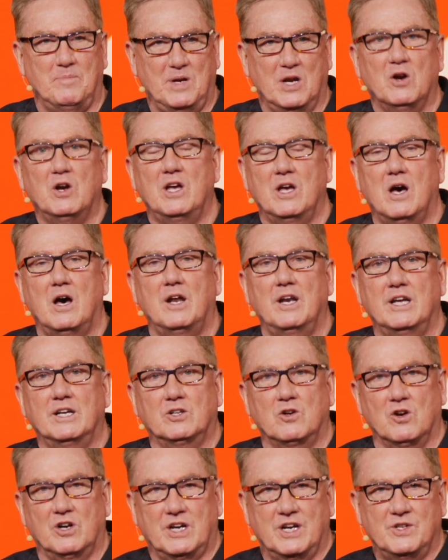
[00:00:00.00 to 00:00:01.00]

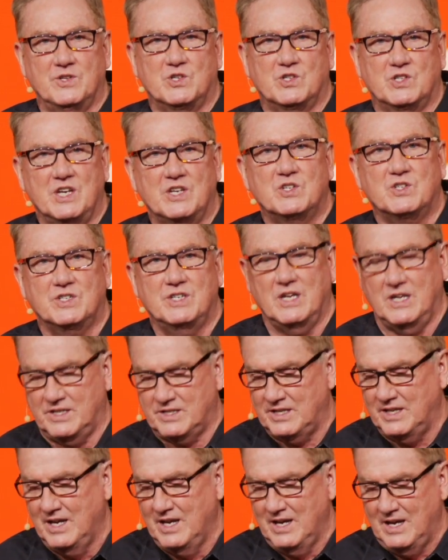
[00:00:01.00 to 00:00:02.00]
periodic or
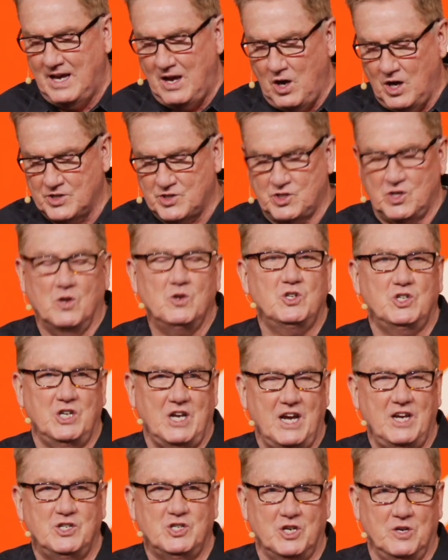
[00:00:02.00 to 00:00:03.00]
consistent
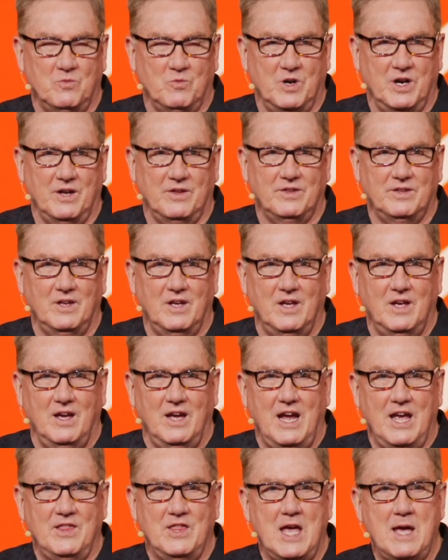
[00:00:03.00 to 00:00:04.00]
association with.
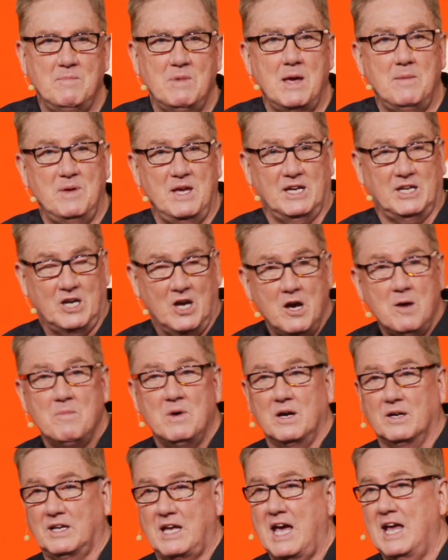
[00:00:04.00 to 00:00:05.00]
And they may become
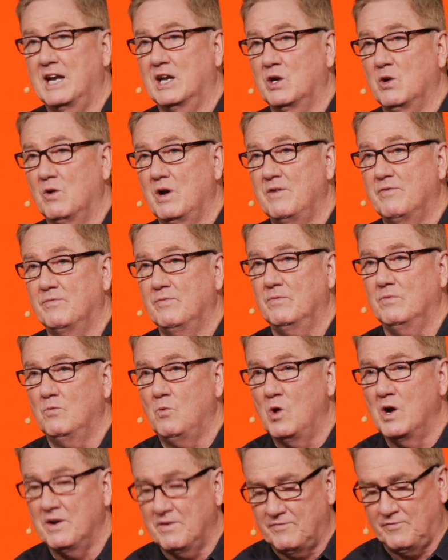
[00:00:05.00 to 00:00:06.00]
a category
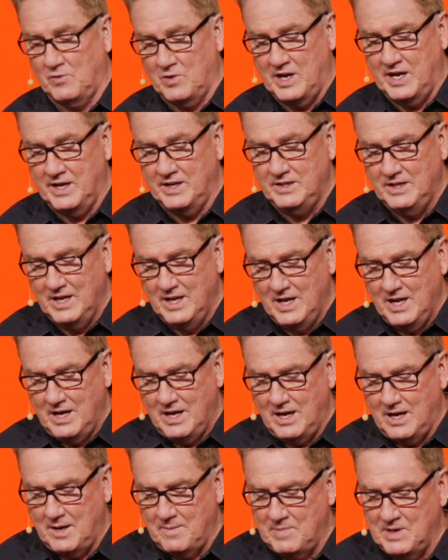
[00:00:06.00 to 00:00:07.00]
one friend
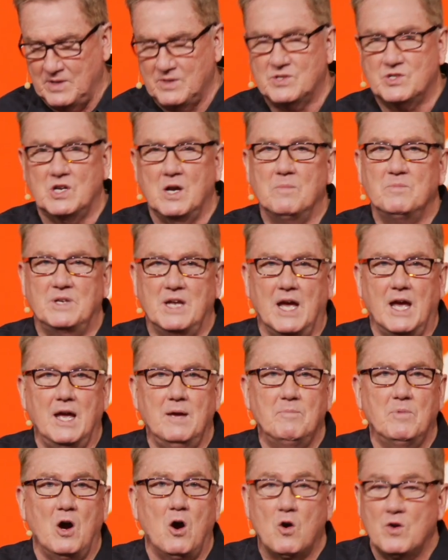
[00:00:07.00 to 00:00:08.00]

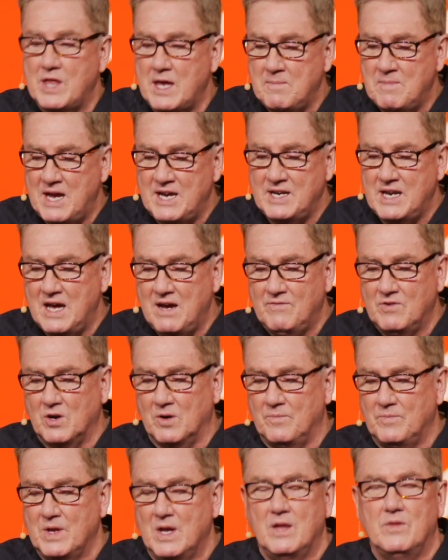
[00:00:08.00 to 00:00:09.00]
someday, or they may
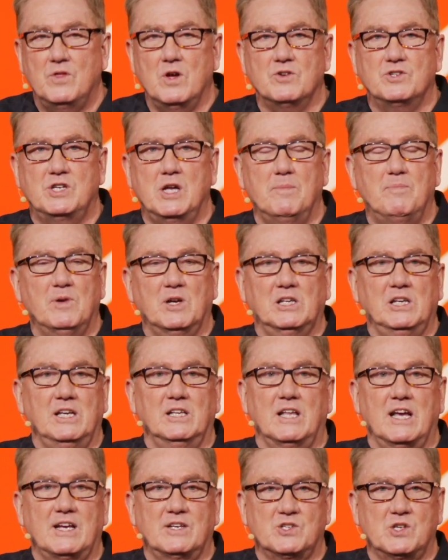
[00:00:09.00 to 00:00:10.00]
never. They're typically
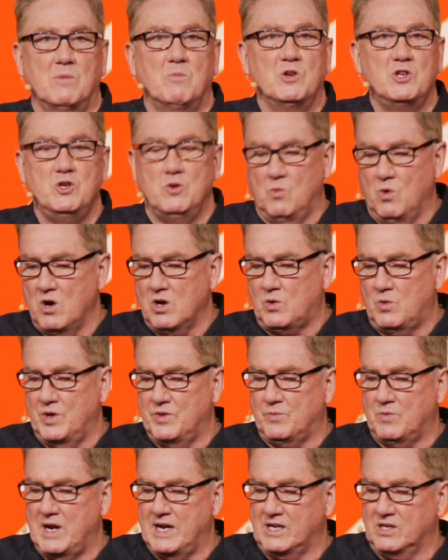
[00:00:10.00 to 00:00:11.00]
like someone you work
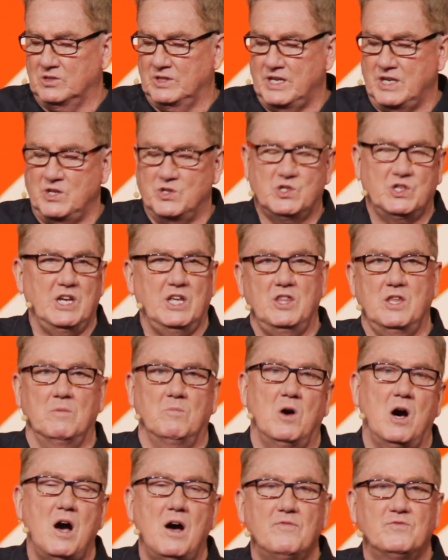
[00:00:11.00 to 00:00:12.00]
with regularly. You see
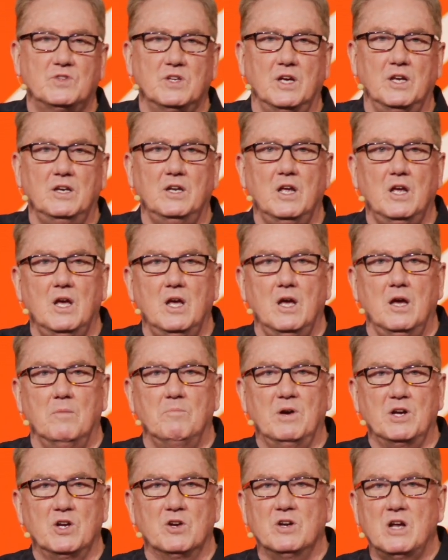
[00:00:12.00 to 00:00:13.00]
them often,
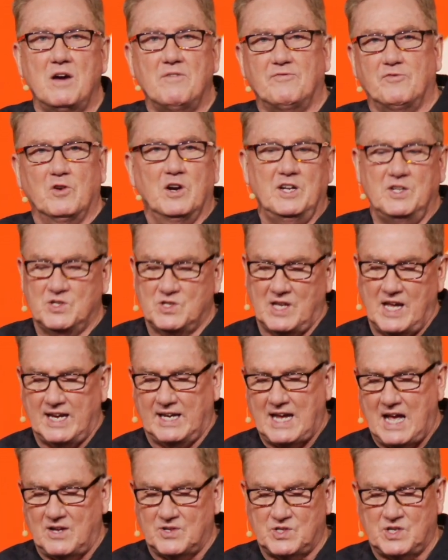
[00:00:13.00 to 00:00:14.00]
but you're not friends
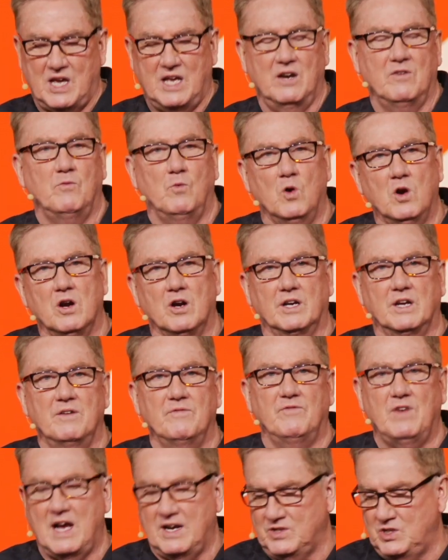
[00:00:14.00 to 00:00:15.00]
like outside of work.
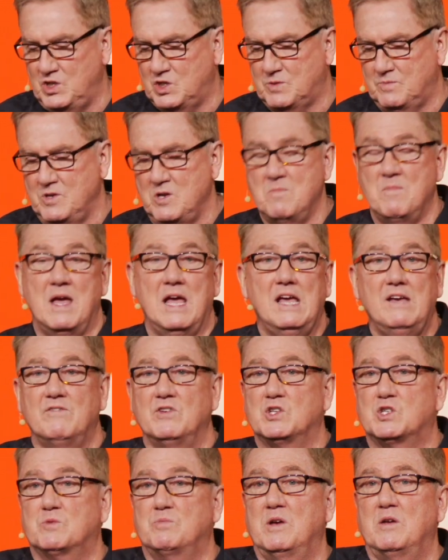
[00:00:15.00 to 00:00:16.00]
In fact, you may
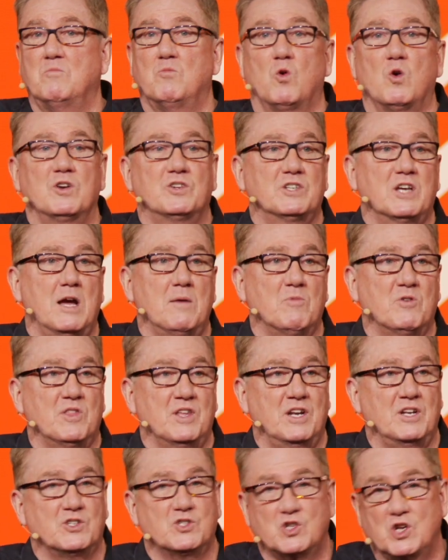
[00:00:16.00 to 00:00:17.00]
even spend more time with
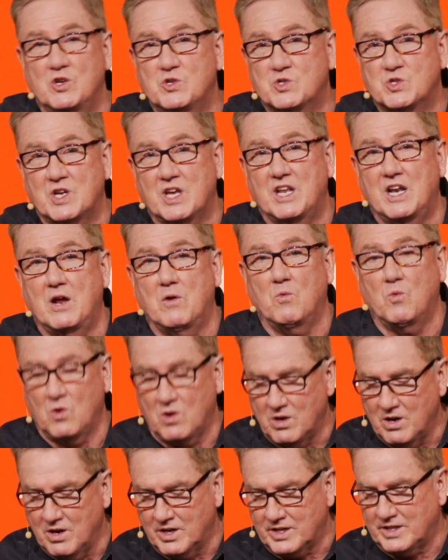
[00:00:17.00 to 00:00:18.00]
an associate at
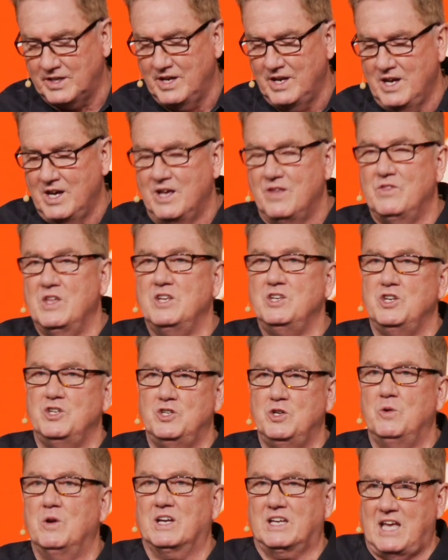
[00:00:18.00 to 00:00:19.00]
work than you
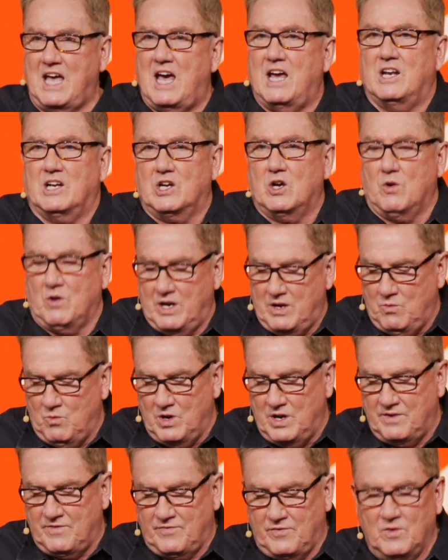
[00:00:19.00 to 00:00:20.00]
do a category
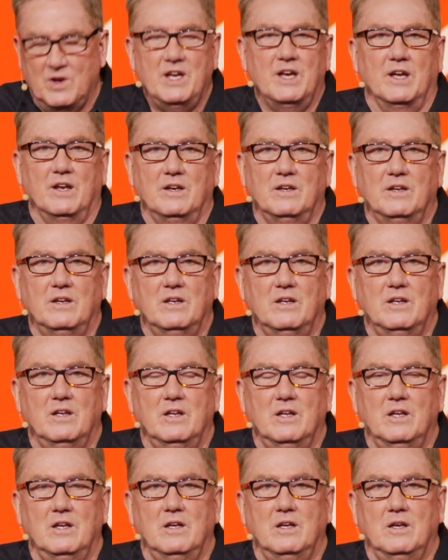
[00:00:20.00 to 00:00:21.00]
one friend.
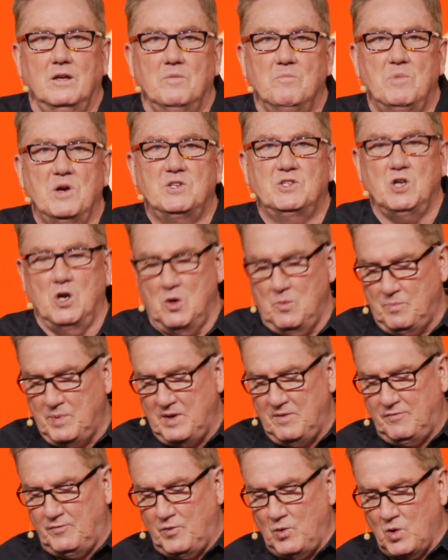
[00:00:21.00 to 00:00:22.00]
But don't
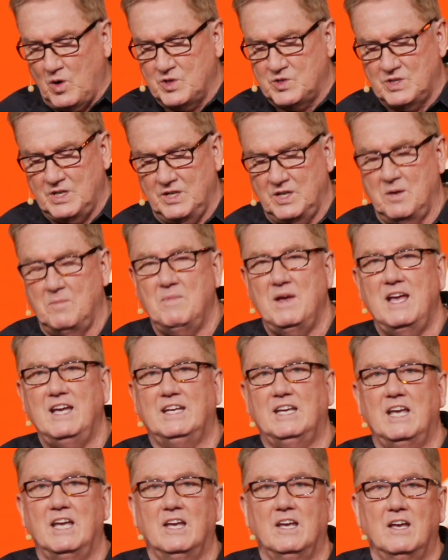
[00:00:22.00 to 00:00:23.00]
be forced into
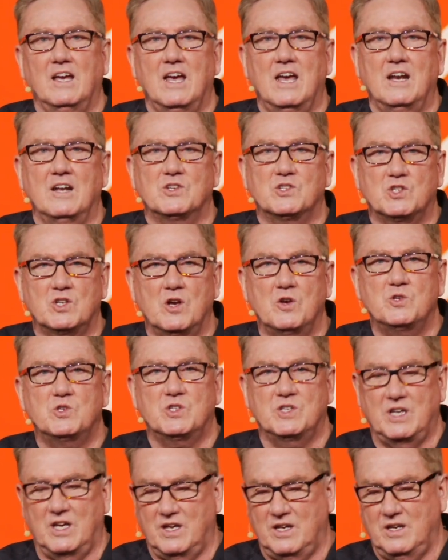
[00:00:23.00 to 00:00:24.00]
making an
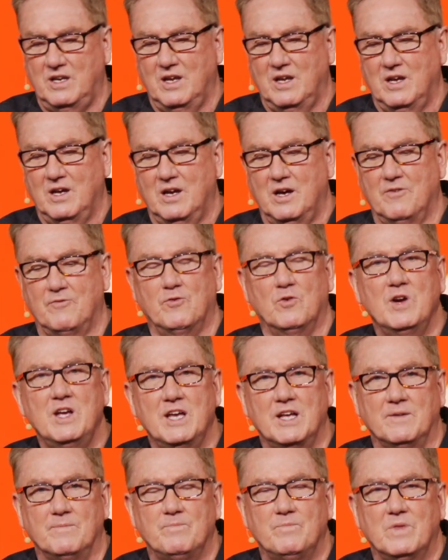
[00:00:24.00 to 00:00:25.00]
associate a
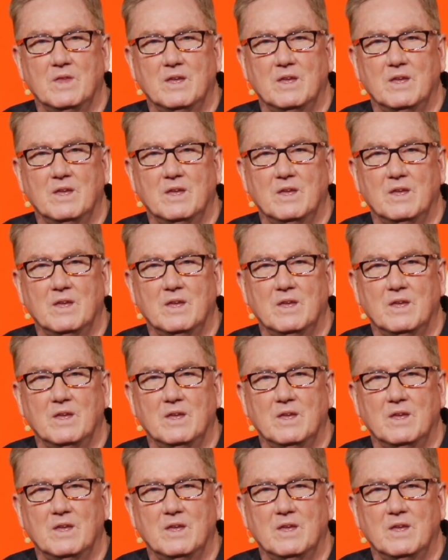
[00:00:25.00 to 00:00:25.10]
friend.